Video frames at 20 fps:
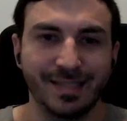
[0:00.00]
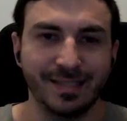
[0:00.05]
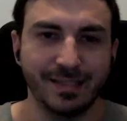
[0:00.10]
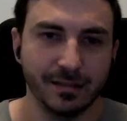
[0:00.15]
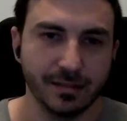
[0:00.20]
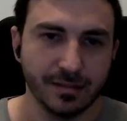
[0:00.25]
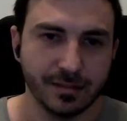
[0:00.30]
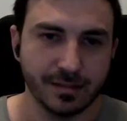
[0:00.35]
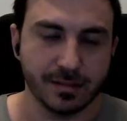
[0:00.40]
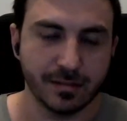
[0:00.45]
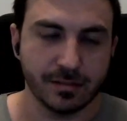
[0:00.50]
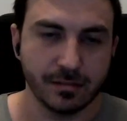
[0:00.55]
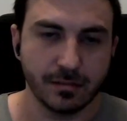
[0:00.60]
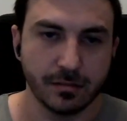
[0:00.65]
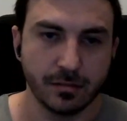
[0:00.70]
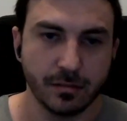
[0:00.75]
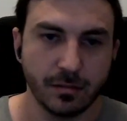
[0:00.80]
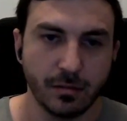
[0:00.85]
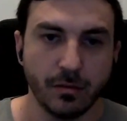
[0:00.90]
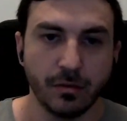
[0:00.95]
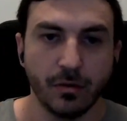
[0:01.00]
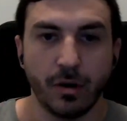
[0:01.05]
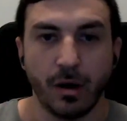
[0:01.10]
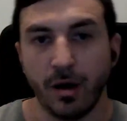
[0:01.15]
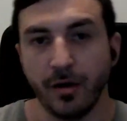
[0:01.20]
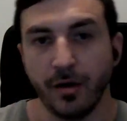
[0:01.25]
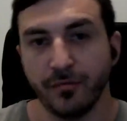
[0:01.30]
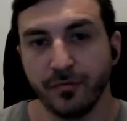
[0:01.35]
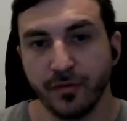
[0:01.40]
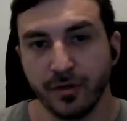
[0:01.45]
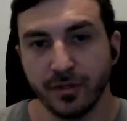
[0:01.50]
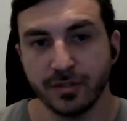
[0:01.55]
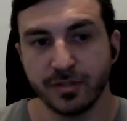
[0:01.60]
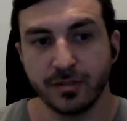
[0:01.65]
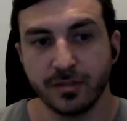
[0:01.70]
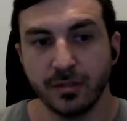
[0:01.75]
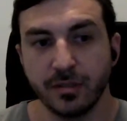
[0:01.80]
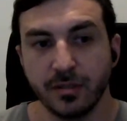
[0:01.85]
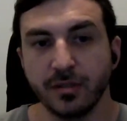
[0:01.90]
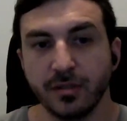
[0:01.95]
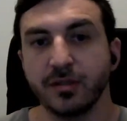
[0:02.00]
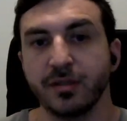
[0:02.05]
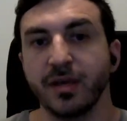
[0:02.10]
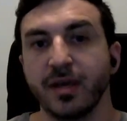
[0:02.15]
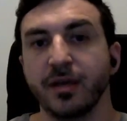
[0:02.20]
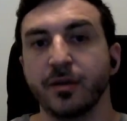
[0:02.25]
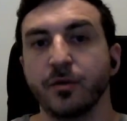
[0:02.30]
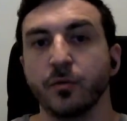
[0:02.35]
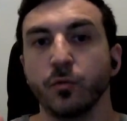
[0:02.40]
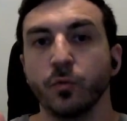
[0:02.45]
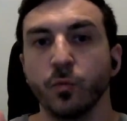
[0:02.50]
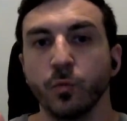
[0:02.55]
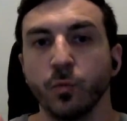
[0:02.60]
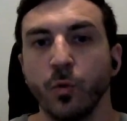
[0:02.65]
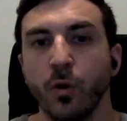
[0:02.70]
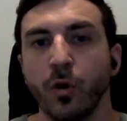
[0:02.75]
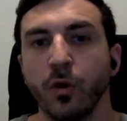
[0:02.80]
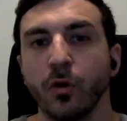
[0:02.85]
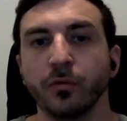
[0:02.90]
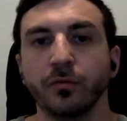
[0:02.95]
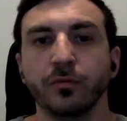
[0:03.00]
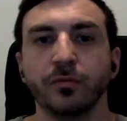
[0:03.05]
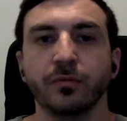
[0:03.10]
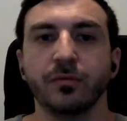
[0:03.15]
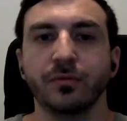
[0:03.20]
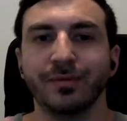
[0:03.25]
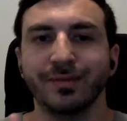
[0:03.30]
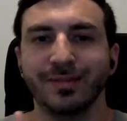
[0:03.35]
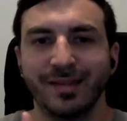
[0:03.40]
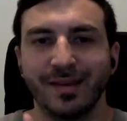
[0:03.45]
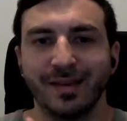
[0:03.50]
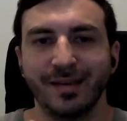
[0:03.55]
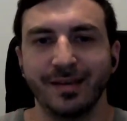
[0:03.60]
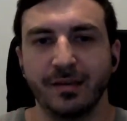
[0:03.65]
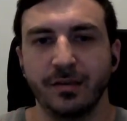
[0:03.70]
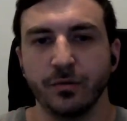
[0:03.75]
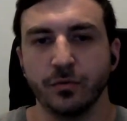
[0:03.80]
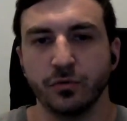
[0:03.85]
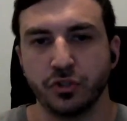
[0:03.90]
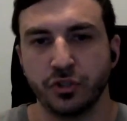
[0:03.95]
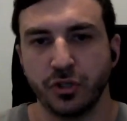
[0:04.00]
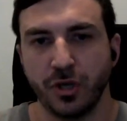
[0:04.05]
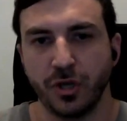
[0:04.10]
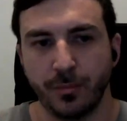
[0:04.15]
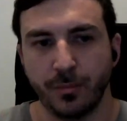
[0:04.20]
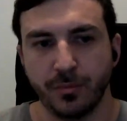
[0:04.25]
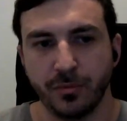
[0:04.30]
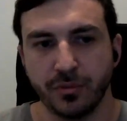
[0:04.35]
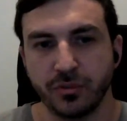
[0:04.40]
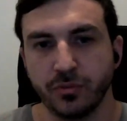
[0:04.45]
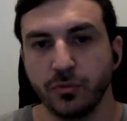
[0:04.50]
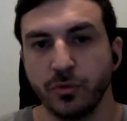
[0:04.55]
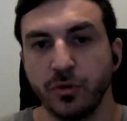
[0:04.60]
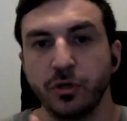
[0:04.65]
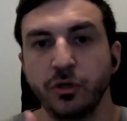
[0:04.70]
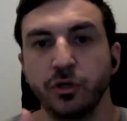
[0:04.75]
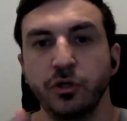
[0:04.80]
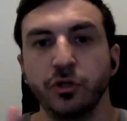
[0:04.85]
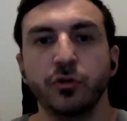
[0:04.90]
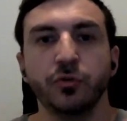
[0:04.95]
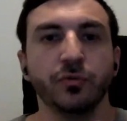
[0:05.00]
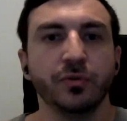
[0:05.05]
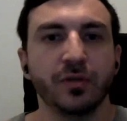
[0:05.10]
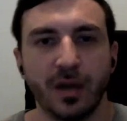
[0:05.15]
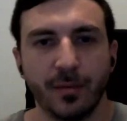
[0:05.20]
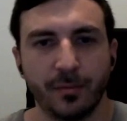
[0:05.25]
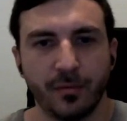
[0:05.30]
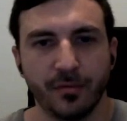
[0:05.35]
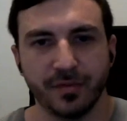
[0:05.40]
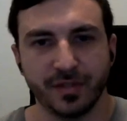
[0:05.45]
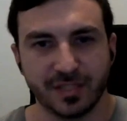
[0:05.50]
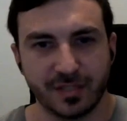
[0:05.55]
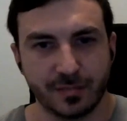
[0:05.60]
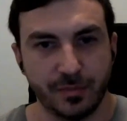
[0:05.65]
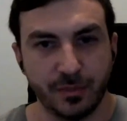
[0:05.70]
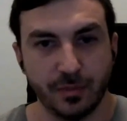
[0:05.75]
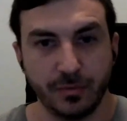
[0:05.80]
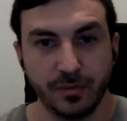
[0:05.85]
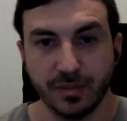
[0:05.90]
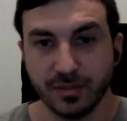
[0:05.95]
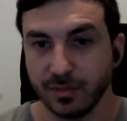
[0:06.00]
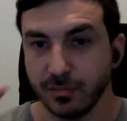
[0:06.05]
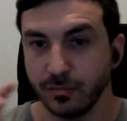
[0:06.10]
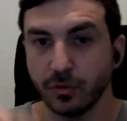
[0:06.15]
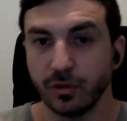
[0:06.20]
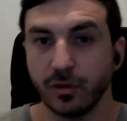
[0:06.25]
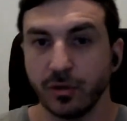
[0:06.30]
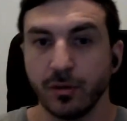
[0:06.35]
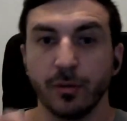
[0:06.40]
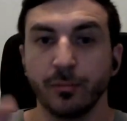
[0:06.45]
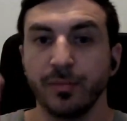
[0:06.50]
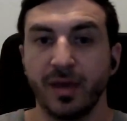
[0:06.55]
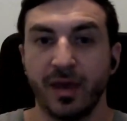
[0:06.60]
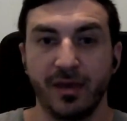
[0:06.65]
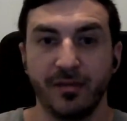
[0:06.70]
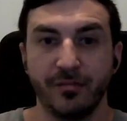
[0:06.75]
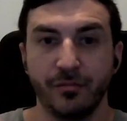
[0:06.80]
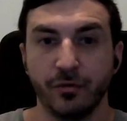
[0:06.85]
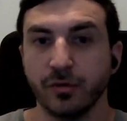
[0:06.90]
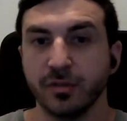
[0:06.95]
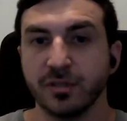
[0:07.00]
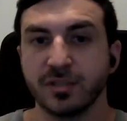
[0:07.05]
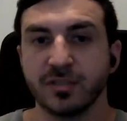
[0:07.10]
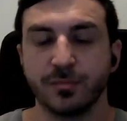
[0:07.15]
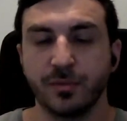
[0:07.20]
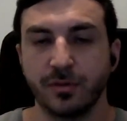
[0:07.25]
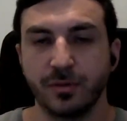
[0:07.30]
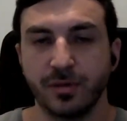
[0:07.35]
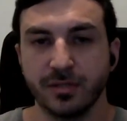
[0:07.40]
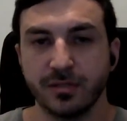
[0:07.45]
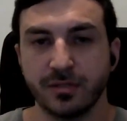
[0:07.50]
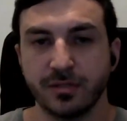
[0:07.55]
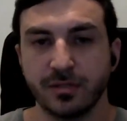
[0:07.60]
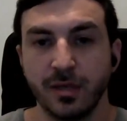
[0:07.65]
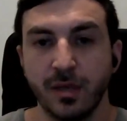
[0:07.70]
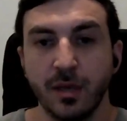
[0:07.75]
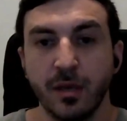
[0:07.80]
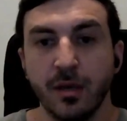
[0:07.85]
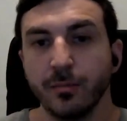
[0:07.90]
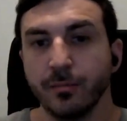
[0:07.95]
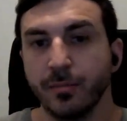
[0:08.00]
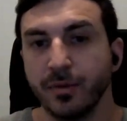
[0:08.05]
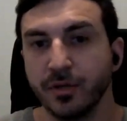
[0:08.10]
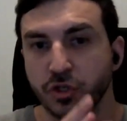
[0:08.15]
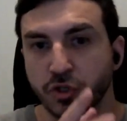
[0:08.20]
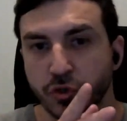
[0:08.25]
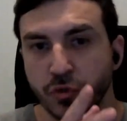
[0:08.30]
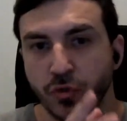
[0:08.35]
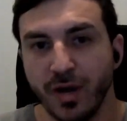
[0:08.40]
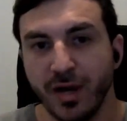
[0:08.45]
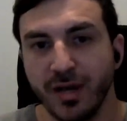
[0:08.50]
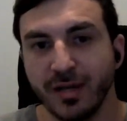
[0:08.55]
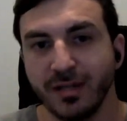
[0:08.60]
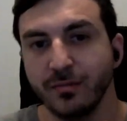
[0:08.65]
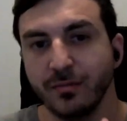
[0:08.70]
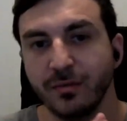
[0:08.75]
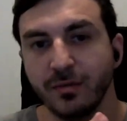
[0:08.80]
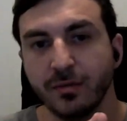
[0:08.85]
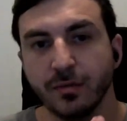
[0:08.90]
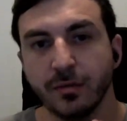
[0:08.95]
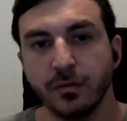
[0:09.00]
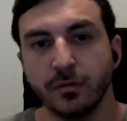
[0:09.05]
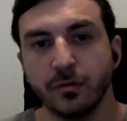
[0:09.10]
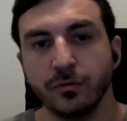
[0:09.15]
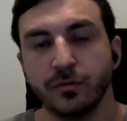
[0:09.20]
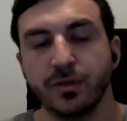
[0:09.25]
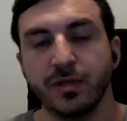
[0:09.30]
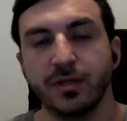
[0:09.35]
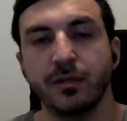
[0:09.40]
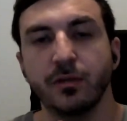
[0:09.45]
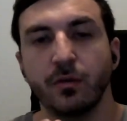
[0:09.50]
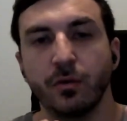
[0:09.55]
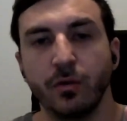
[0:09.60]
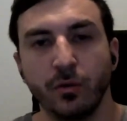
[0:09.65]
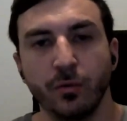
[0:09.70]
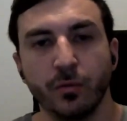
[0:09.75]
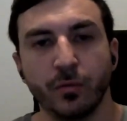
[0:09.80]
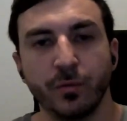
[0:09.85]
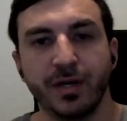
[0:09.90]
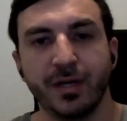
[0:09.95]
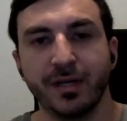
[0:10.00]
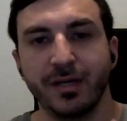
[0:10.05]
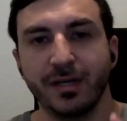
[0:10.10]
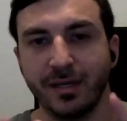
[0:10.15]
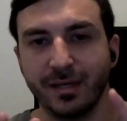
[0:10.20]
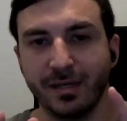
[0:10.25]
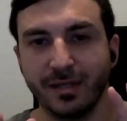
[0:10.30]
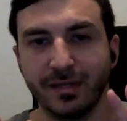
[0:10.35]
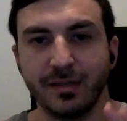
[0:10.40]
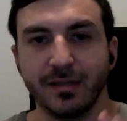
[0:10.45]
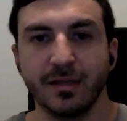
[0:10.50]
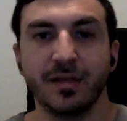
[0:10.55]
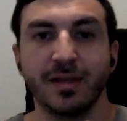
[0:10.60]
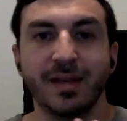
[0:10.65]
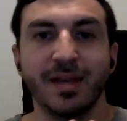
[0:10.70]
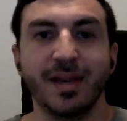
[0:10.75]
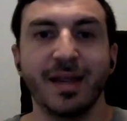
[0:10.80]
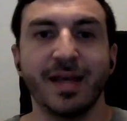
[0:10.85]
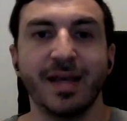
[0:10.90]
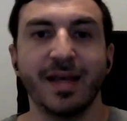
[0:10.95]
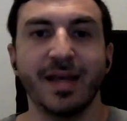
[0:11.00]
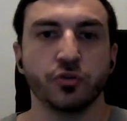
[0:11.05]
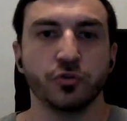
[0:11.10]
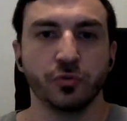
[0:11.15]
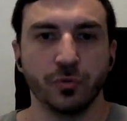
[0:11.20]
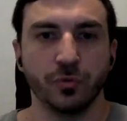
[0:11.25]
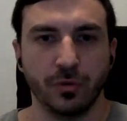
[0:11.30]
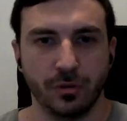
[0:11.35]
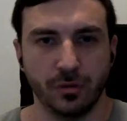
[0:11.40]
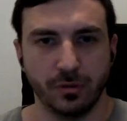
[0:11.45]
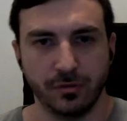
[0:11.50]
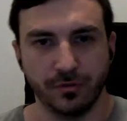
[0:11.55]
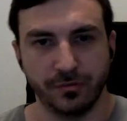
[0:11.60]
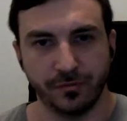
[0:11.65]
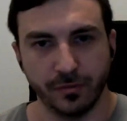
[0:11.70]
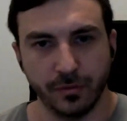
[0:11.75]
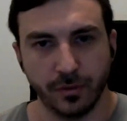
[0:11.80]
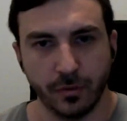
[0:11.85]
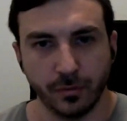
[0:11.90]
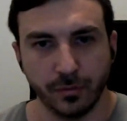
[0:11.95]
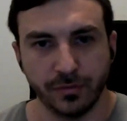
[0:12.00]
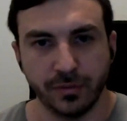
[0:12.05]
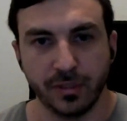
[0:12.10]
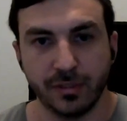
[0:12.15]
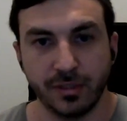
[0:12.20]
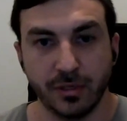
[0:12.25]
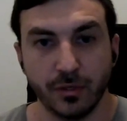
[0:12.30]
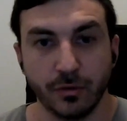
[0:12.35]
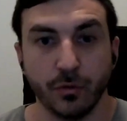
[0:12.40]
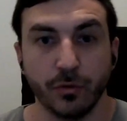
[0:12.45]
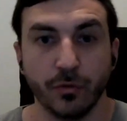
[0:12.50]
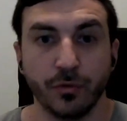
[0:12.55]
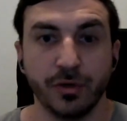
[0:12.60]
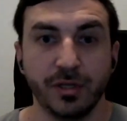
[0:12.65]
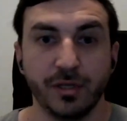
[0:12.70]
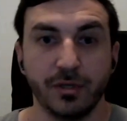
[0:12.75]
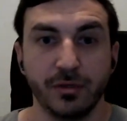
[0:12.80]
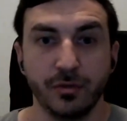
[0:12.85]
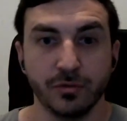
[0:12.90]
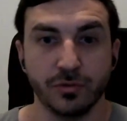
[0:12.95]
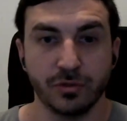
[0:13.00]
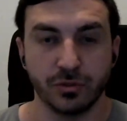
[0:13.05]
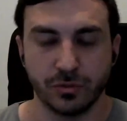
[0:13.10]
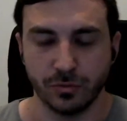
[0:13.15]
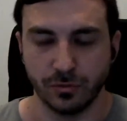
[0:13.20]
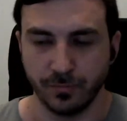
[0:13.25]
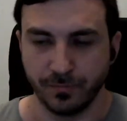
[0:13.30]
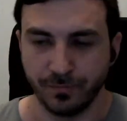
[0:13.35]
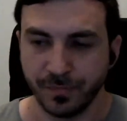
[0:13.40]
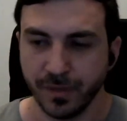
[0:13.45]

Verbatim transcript: deals or offers that won't take your shoppers to a new type of experience. I'm talking about behavioral experience, but try to include it already in the natural flow that they're already used to.